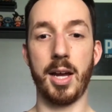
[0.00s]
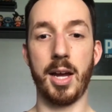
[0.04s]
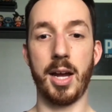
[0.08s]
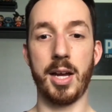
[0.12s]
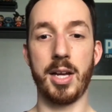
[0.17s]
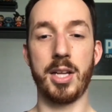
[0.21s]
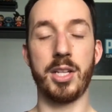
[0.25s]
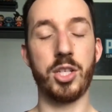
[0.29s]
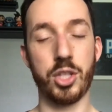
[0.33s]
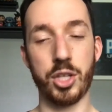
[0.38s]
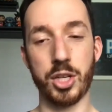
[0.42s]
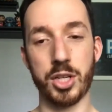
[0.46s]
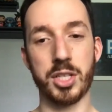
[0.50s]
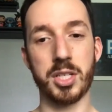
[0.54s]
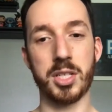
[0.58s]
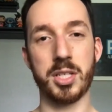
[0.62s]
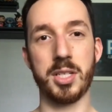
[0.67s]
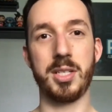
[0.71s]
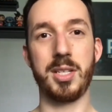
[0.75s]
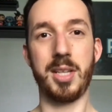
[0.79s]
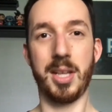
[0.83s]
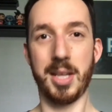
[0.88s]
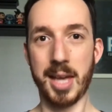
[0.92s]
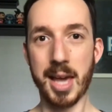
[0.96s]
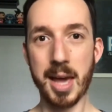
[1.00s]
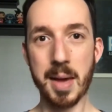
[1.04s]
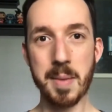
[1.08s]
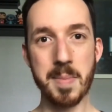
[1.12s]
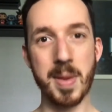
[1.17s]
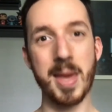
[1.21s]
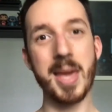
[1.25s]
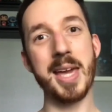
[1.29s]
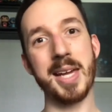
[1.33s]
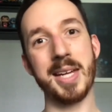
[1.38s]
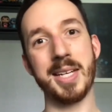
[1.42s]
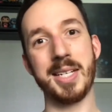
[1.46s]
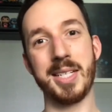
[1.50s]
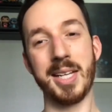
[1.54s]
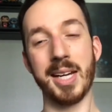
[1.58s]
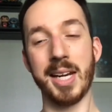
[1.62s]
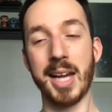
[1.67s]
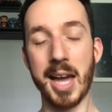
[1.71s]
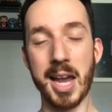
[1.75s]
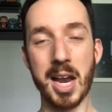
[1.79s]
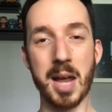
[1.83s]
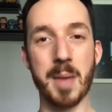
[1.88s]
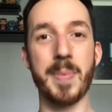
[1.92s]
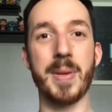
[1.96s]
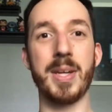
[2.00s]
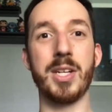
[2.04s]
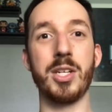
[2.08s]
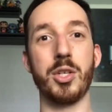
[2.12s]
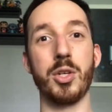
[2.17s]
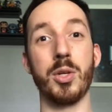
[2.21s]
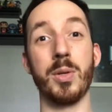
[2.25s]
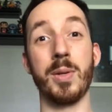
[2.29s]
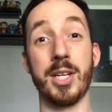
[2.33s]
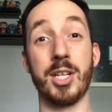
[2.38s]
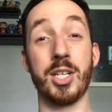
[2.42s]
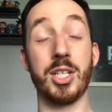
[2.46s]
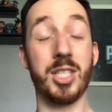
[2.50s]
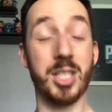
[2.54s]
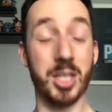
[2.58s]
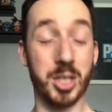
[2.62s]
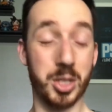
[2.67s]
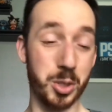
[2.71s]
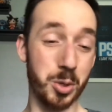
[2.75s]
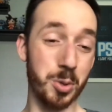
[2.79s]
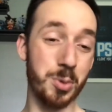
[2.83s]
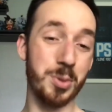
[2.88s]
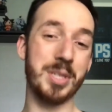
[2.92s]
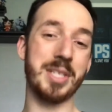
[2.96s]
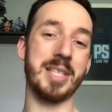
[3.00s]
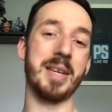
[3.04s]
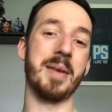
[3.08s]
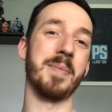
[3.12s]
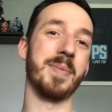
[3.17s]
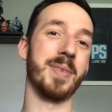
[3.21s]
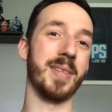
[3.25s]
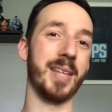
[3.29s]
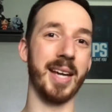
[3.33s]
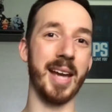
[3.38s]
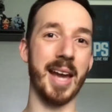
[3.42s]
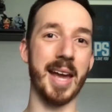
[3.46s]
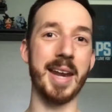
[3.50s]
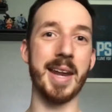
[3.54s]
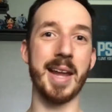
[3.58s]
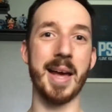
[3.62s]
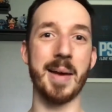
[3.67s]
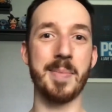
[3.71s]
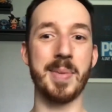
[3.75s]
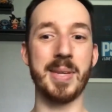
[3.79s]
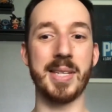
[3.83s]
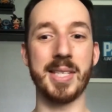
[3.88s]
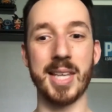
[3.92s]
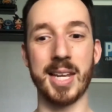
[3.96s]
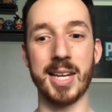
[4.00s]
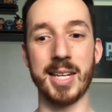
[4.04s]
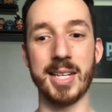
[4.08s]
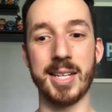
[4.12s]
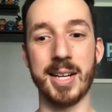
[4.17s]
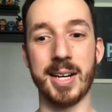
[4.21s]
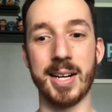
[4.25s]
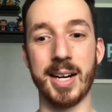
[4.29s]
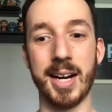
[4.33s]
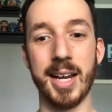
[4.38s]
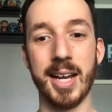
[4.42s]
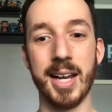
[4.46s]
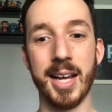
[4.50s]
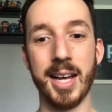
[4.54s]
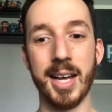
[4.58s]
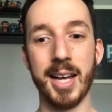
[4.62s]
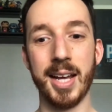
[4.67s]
it's just to get me to get up and do it, just to do something and not be sedentary.